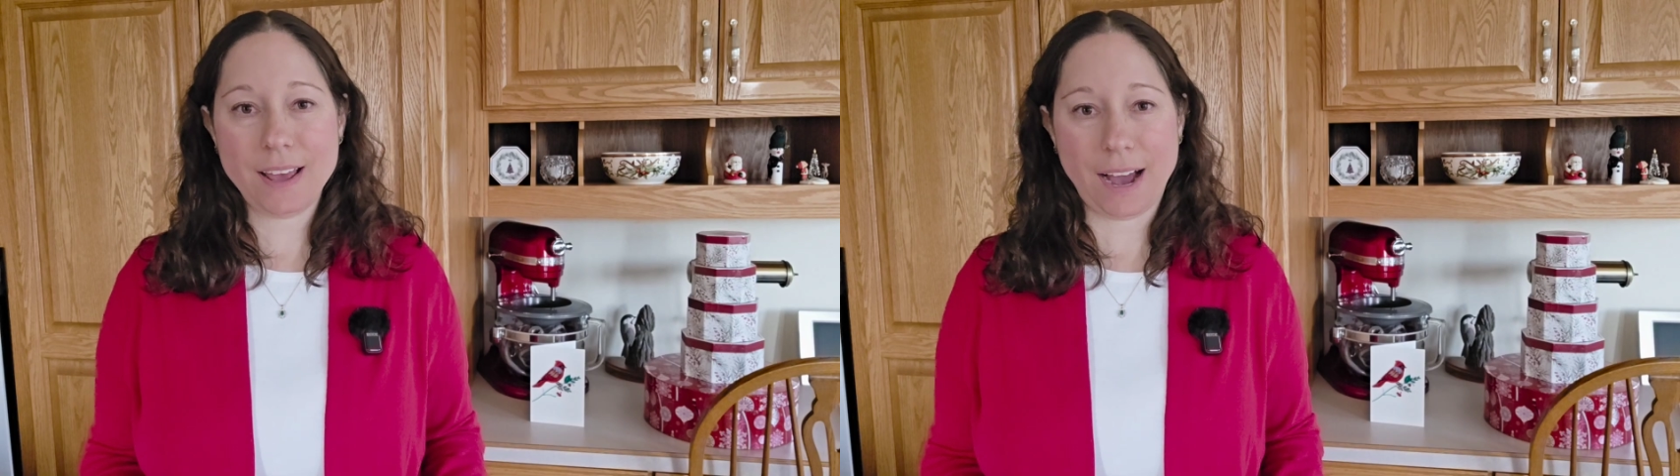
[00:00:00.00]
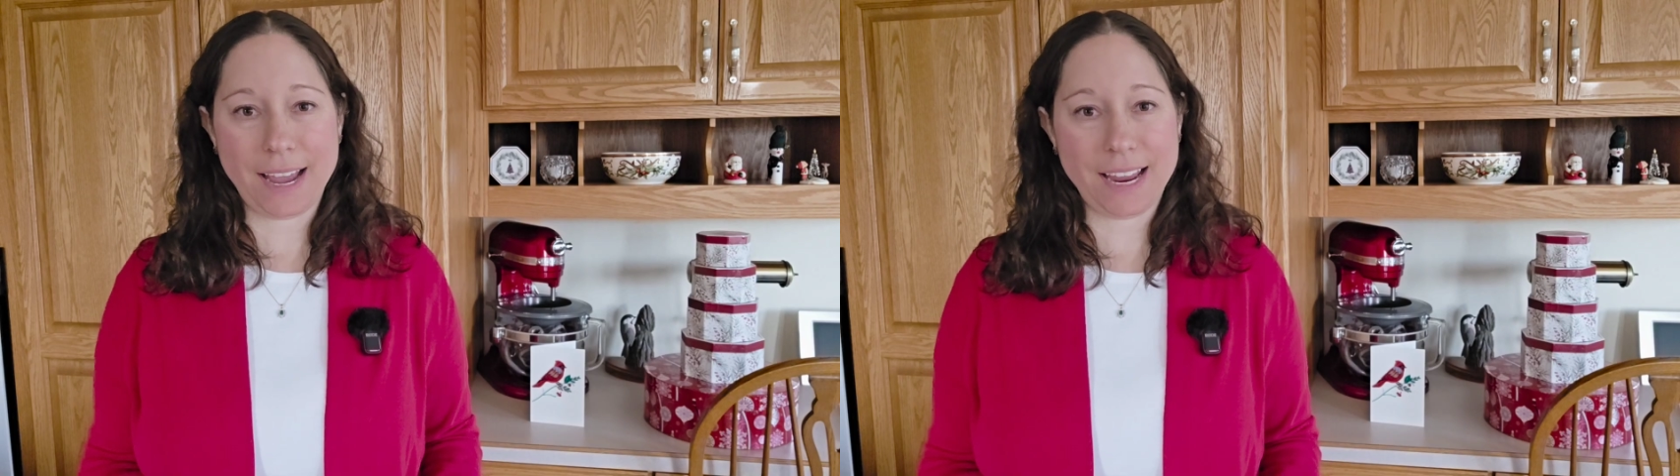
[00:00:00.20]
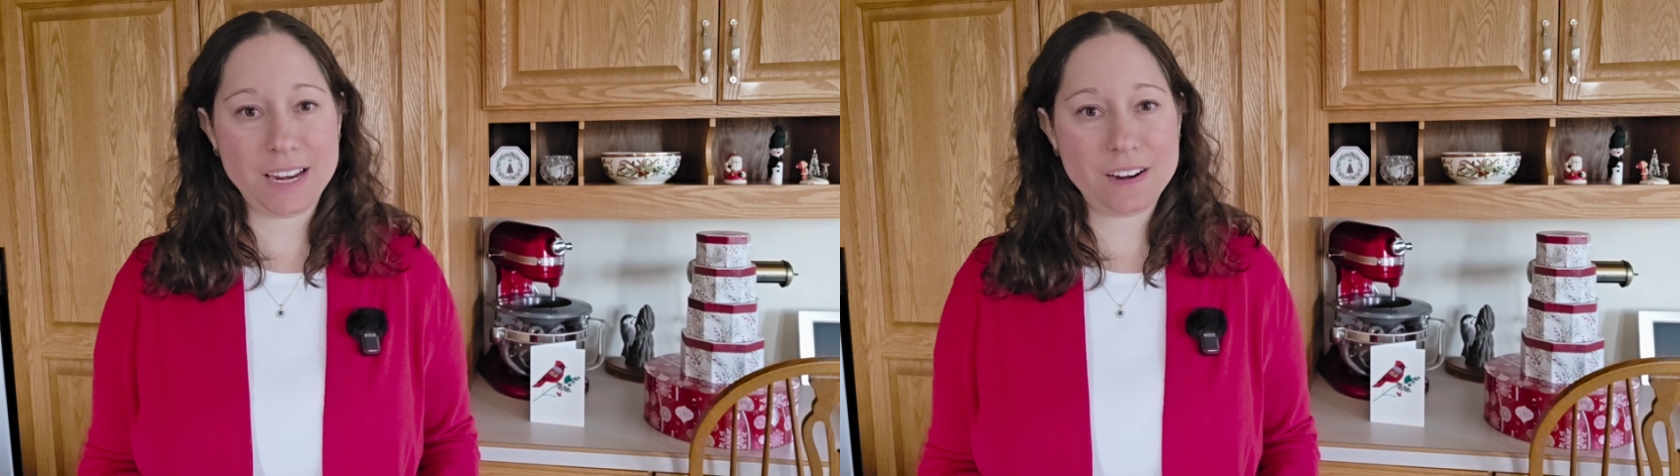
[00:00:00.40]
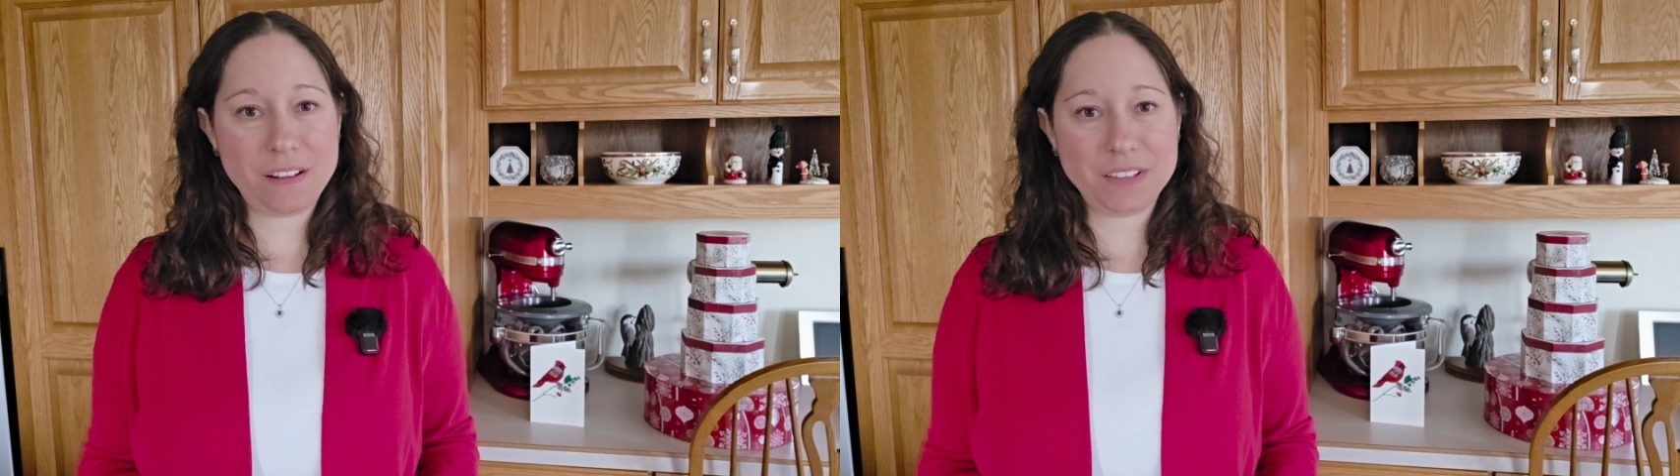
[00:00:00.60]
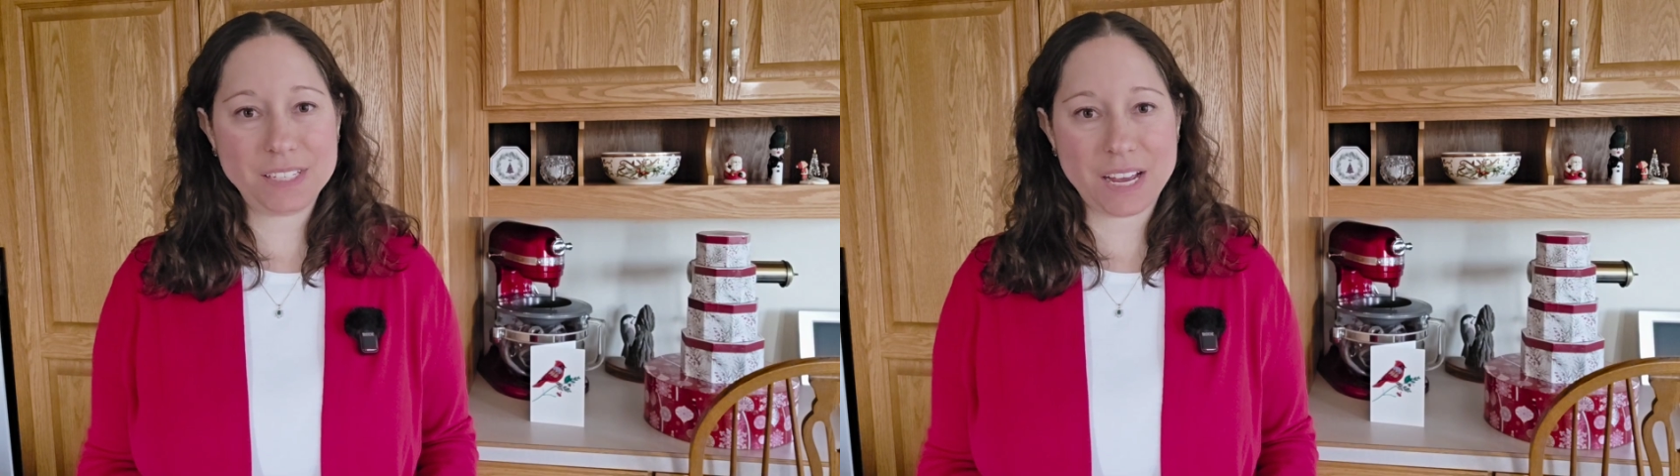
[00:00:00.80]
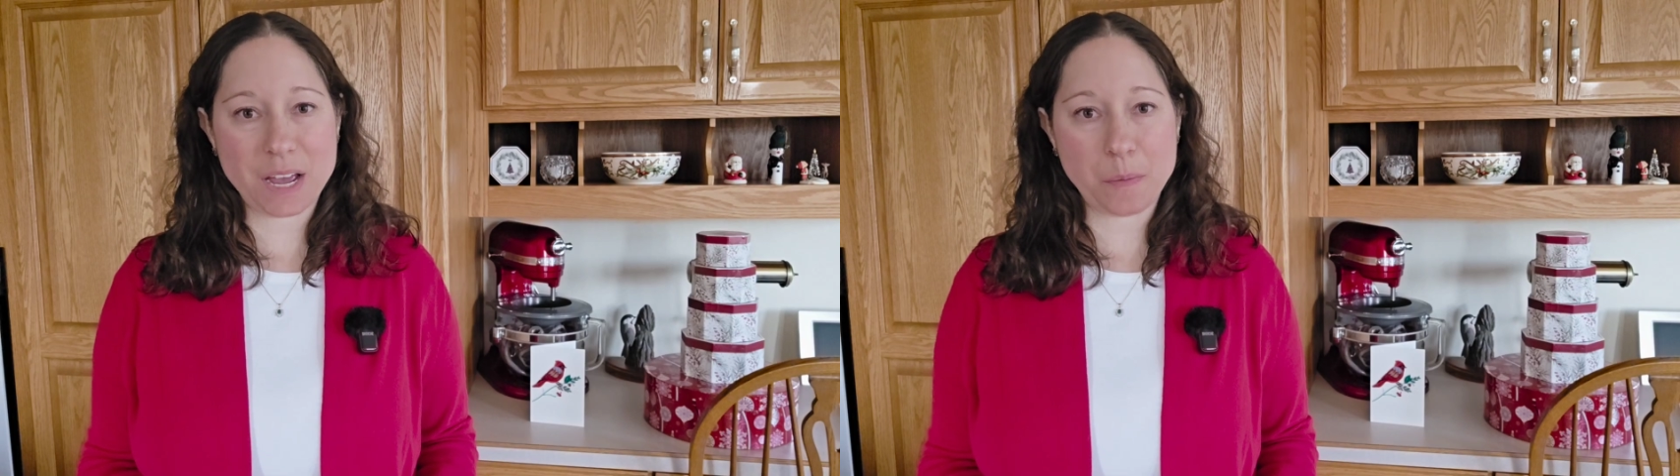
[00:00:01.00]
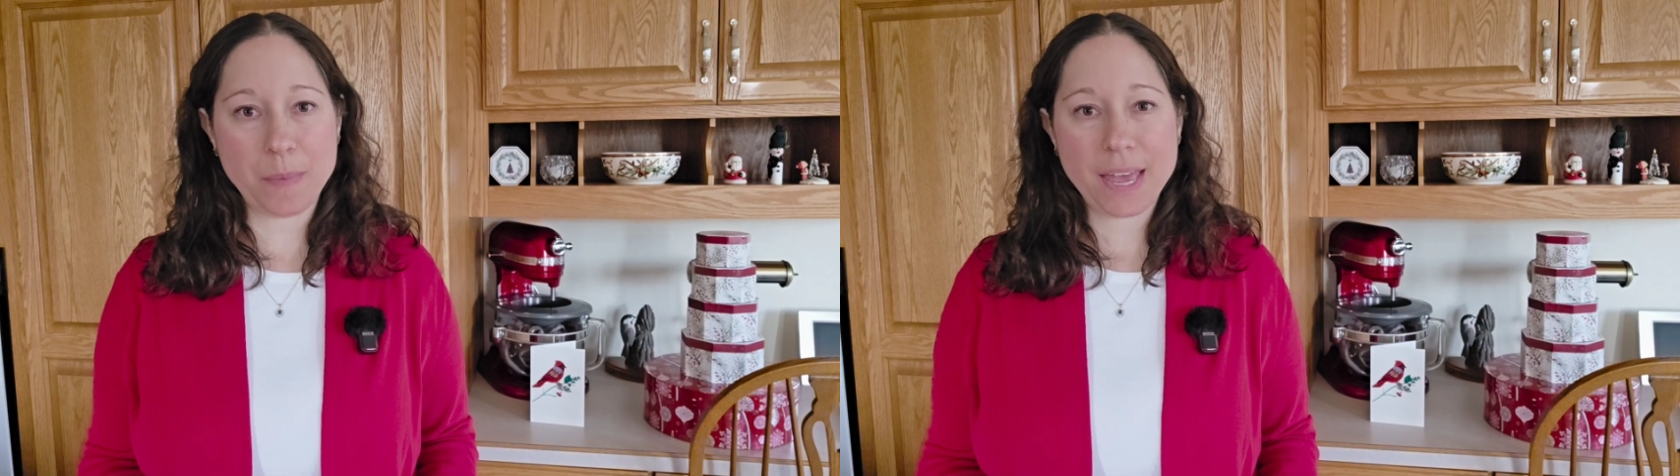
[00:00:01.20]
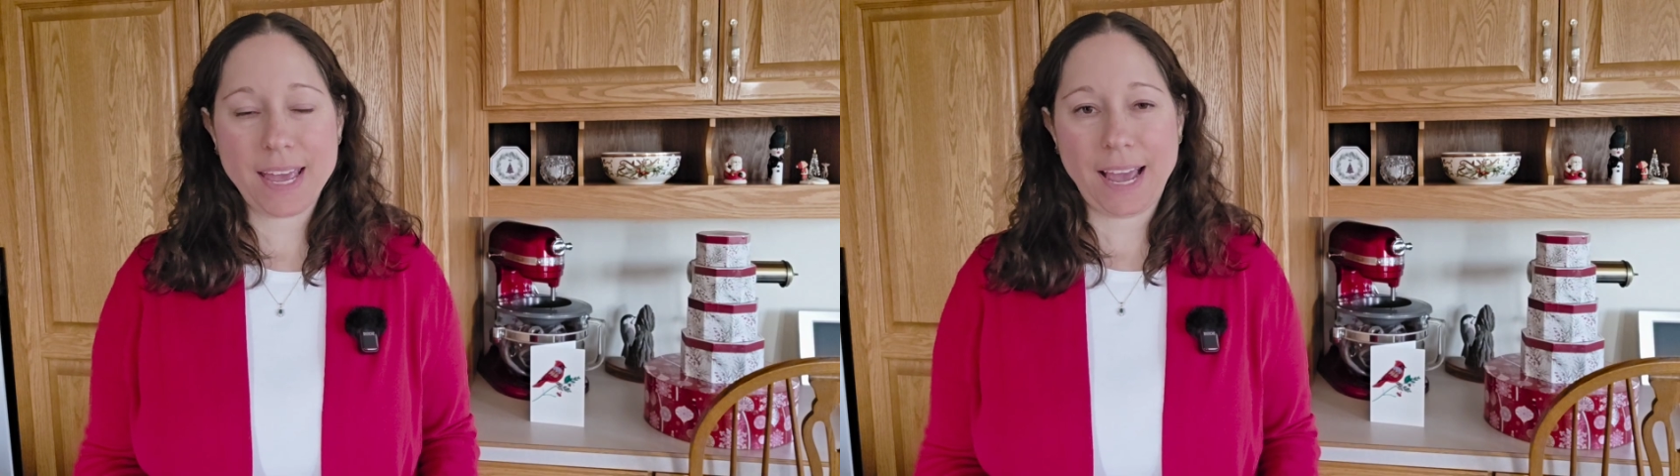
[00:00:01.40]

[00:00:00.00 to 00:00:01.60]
I ate it all the time,